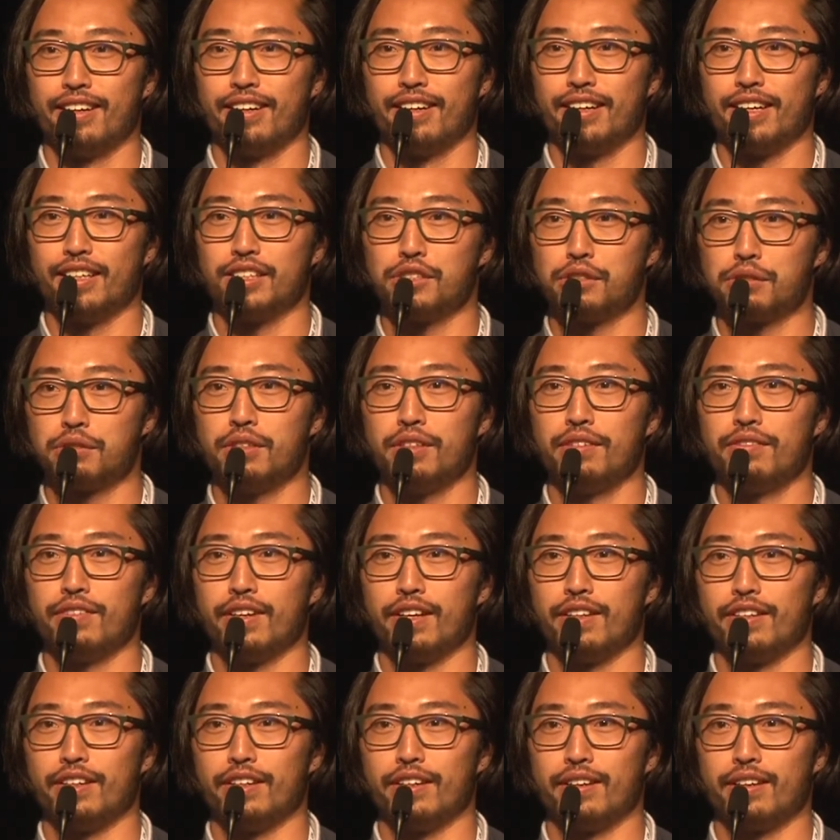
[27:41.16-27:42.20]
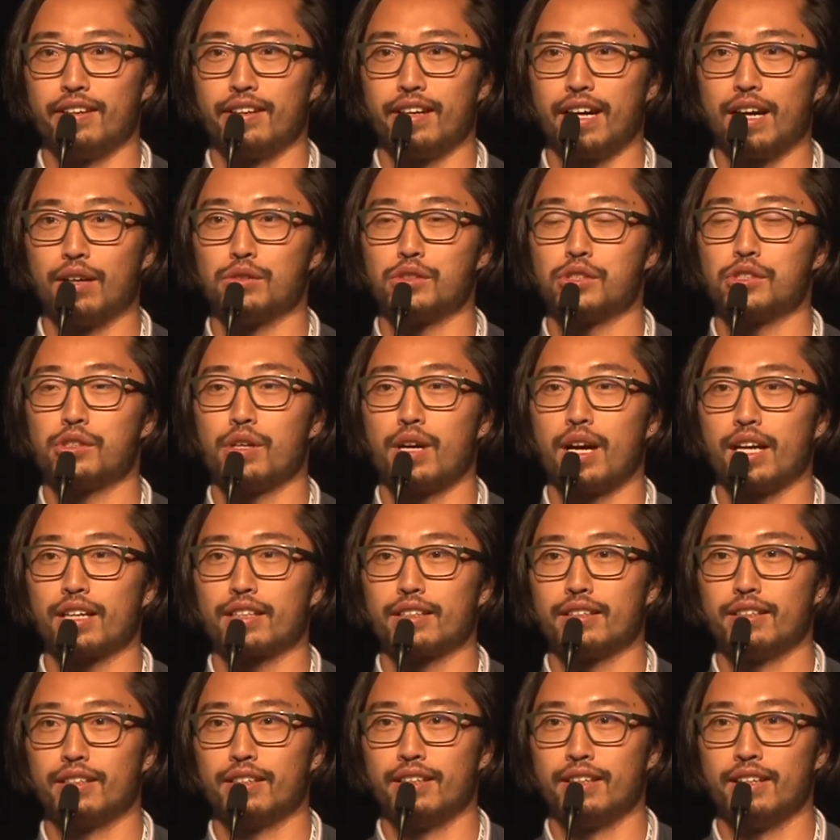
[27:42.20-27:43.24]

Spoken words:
A street vendor. I was shocked.